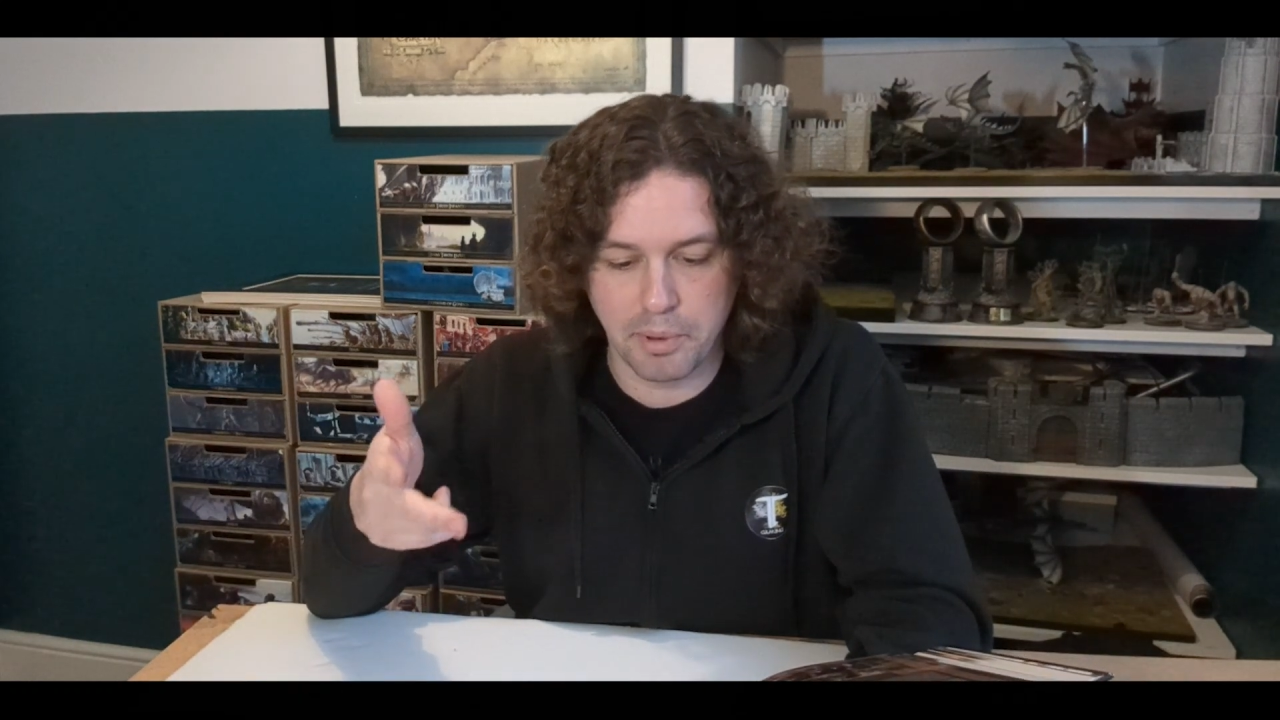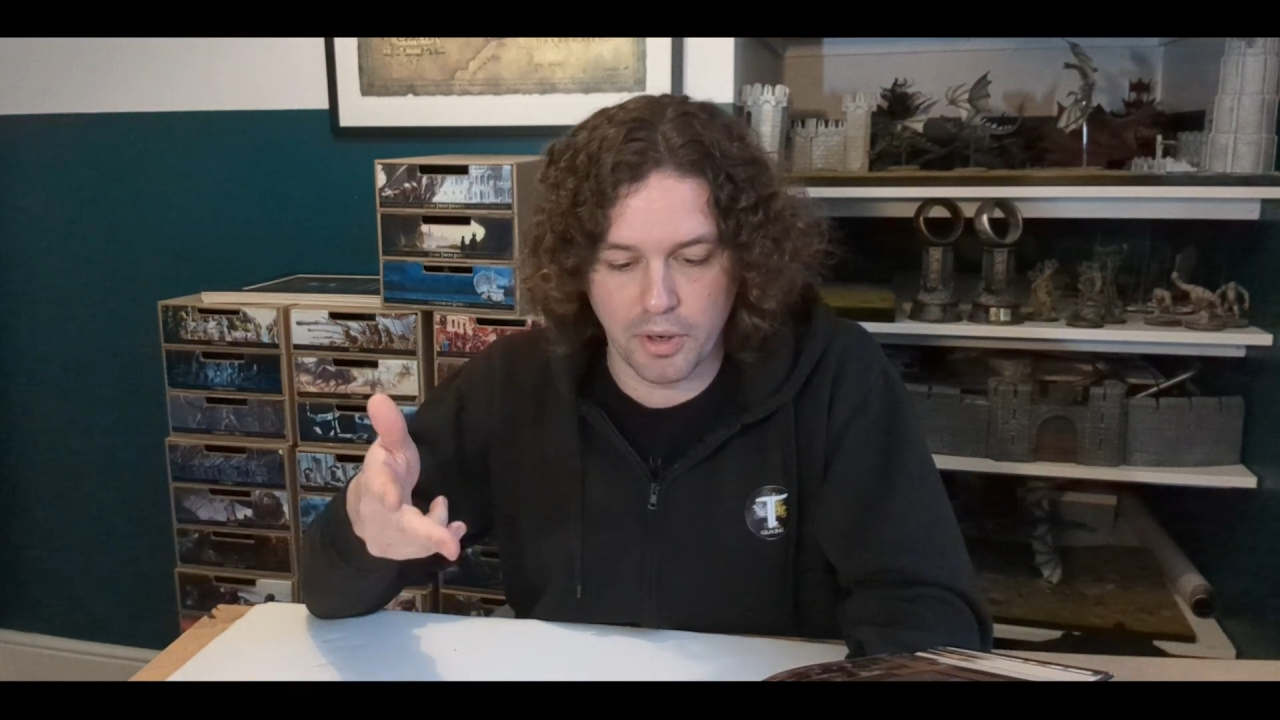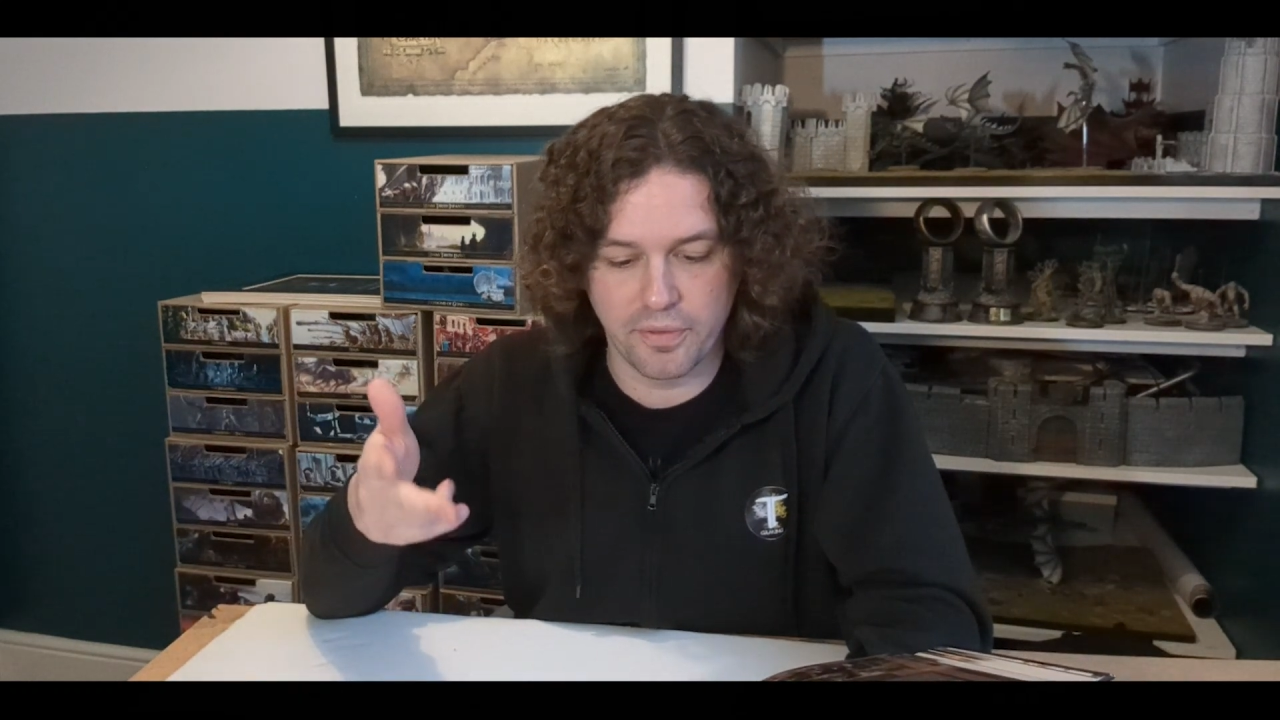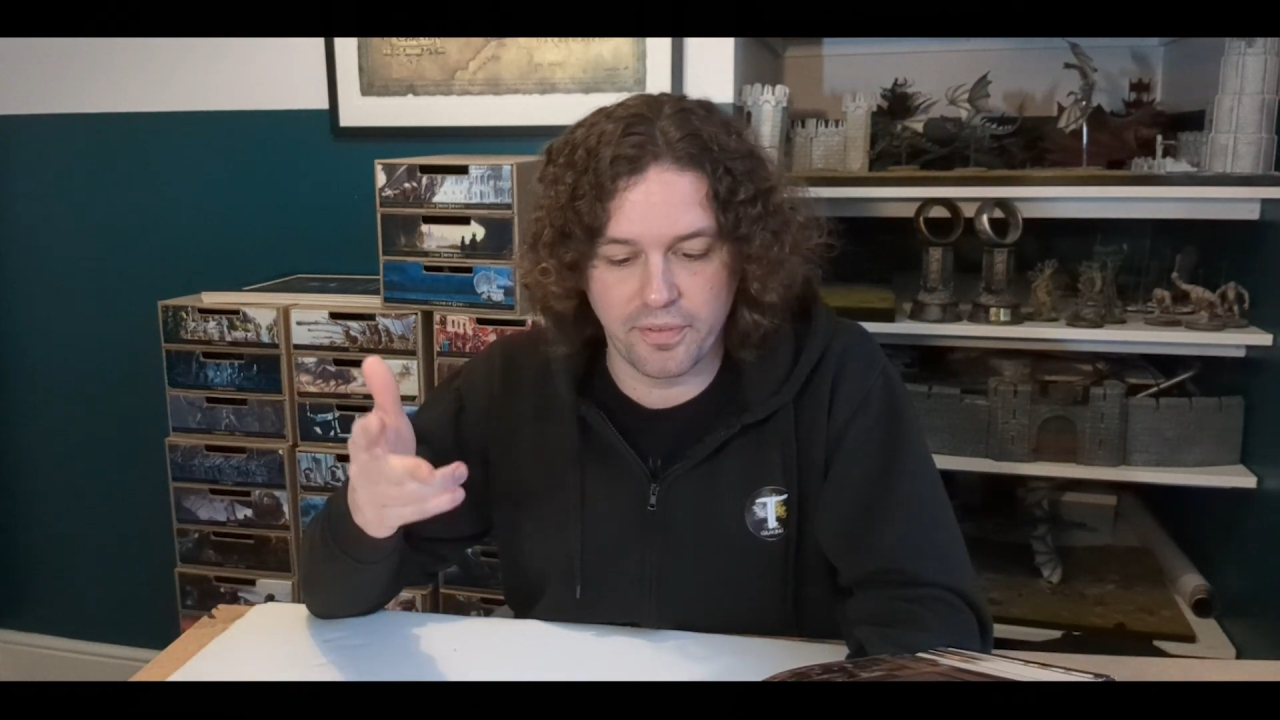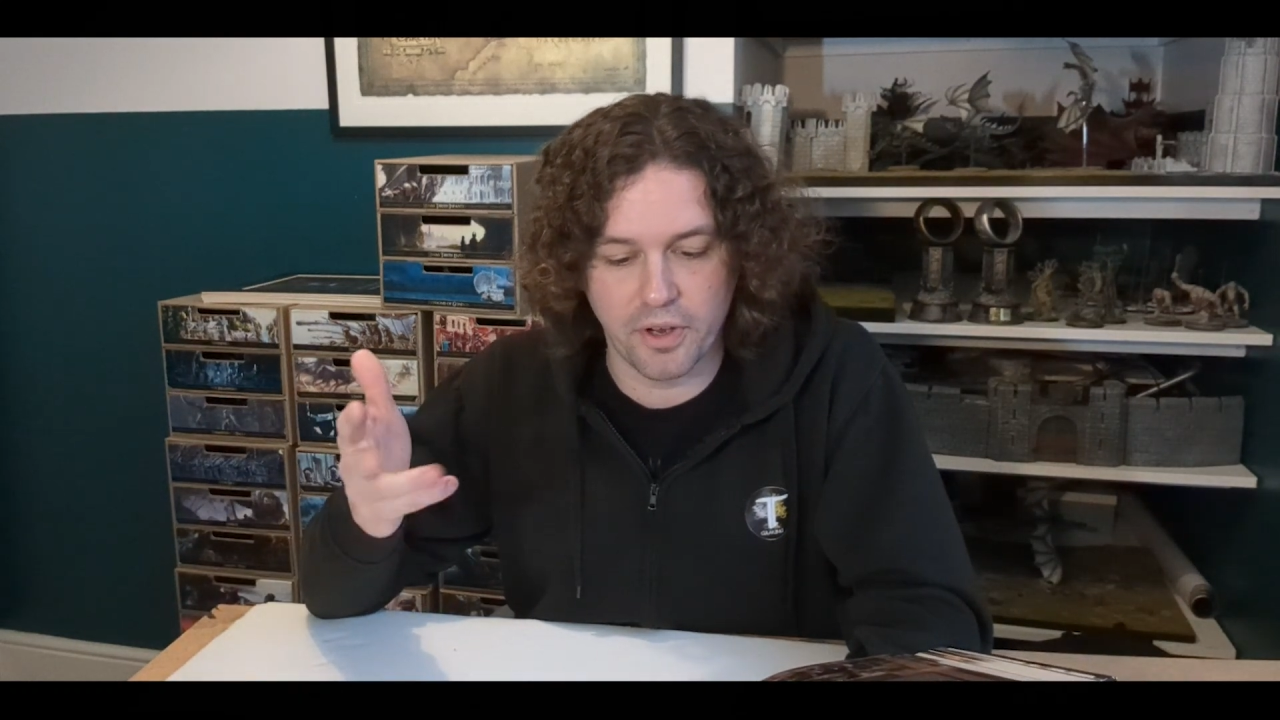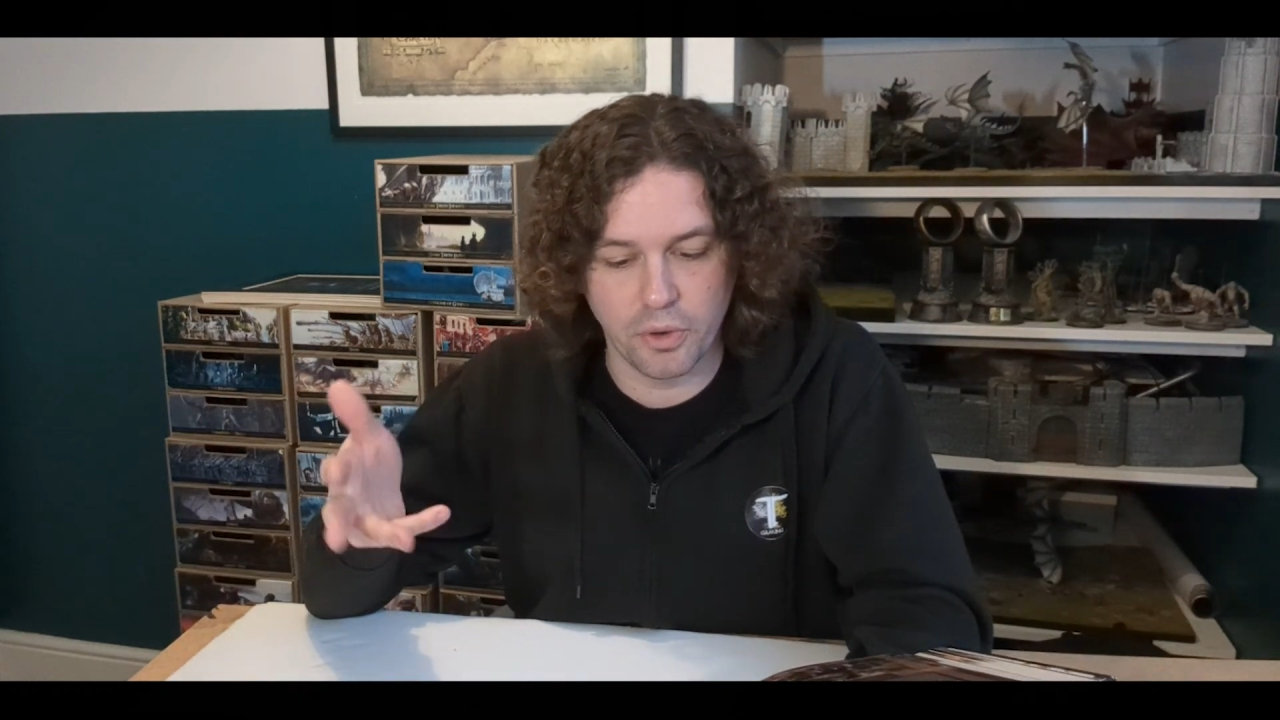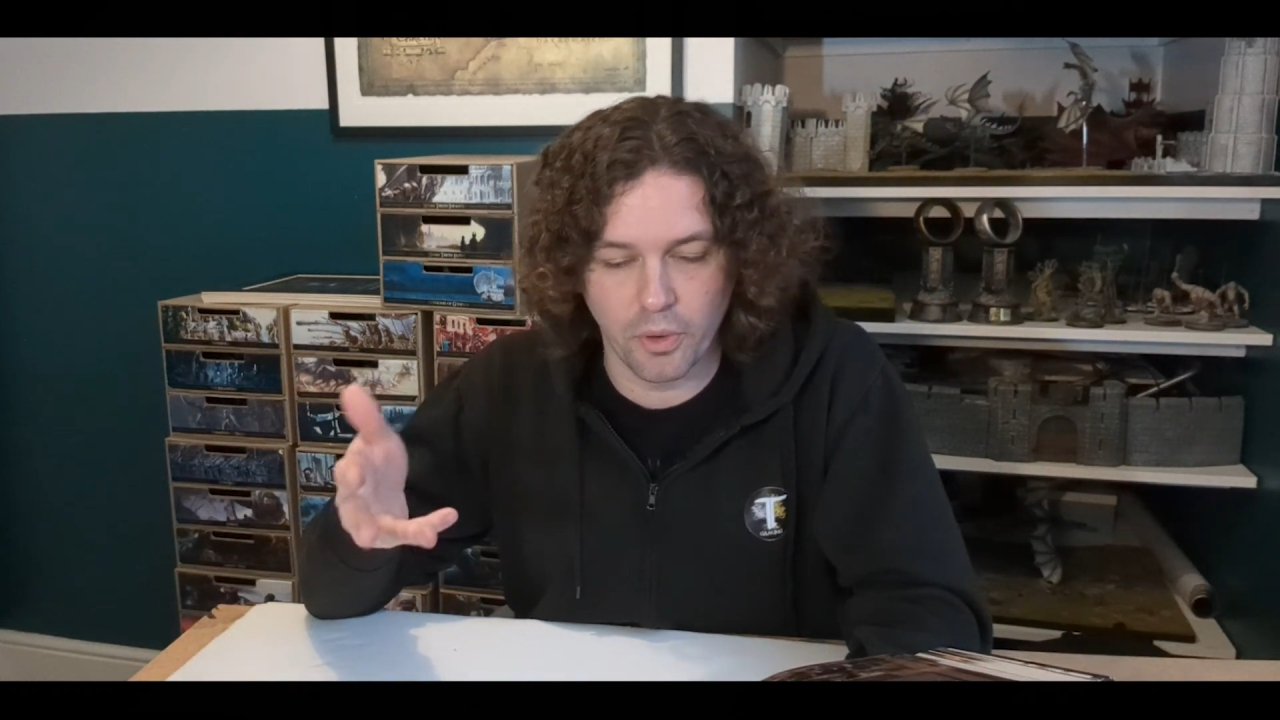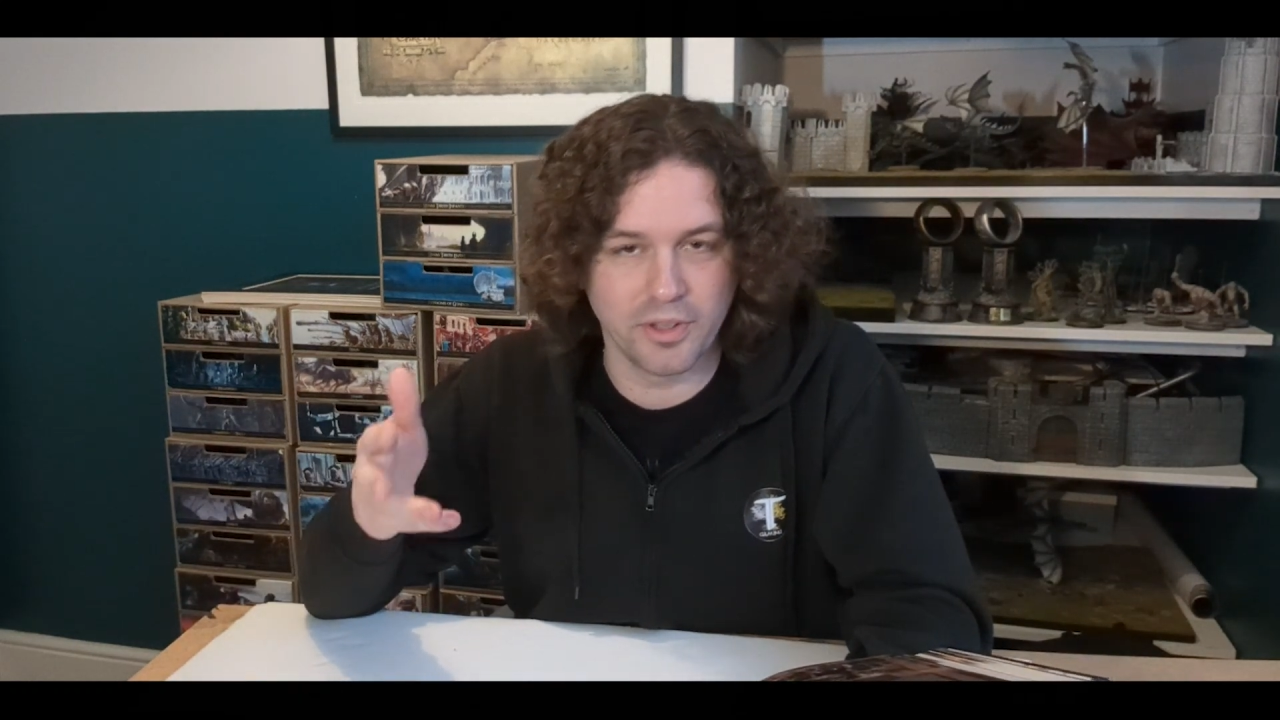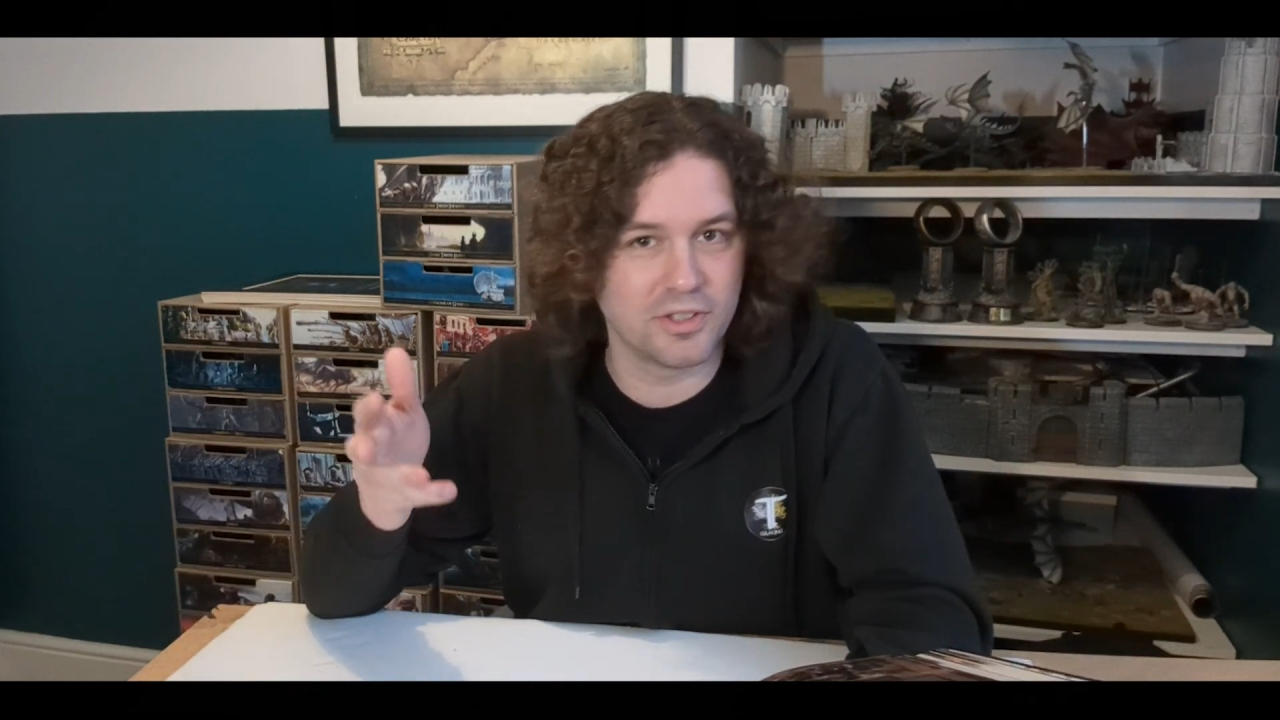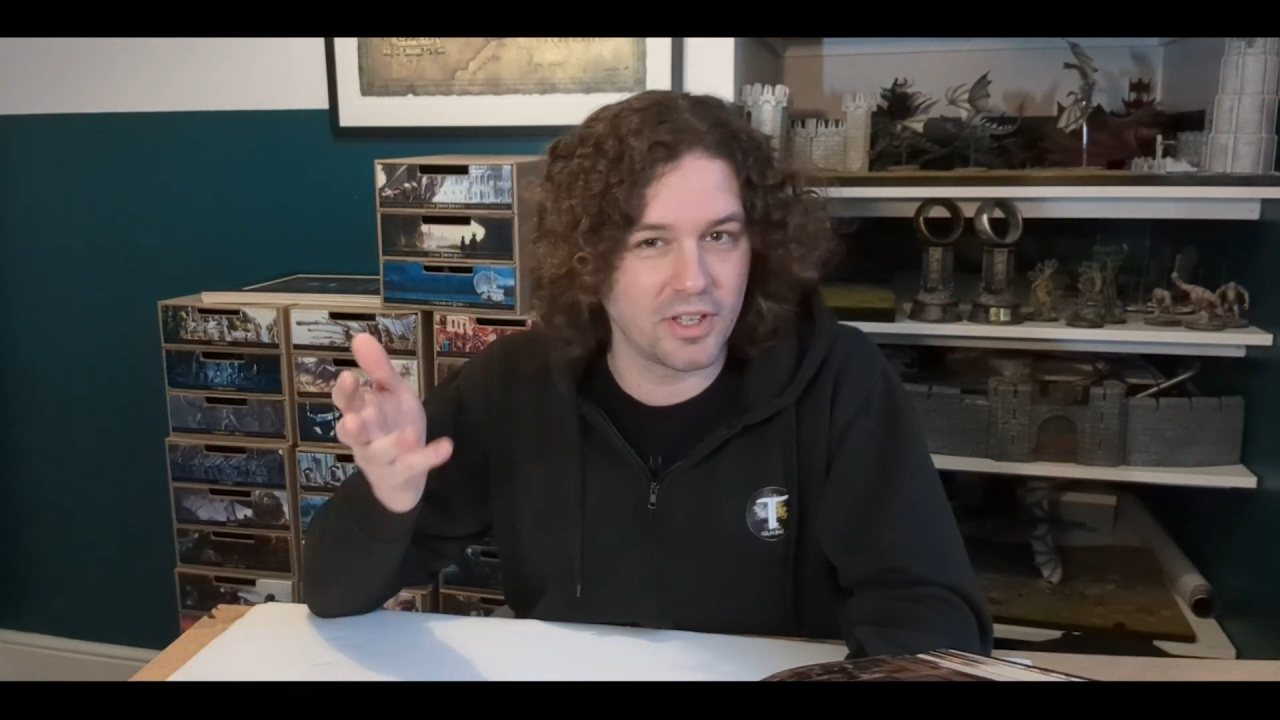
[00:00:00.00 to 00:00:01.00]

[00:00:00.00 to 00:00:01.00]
Boffa and Oin.